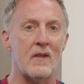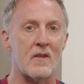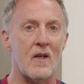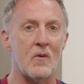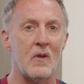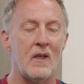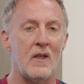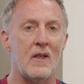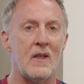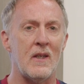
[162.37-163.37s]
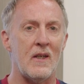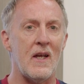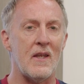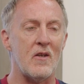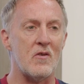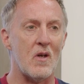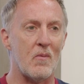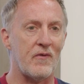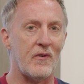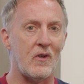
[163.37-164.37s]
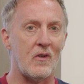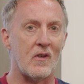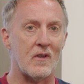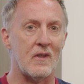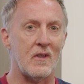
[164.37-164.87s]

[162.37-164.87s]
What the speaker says: So, yeah, those top 4,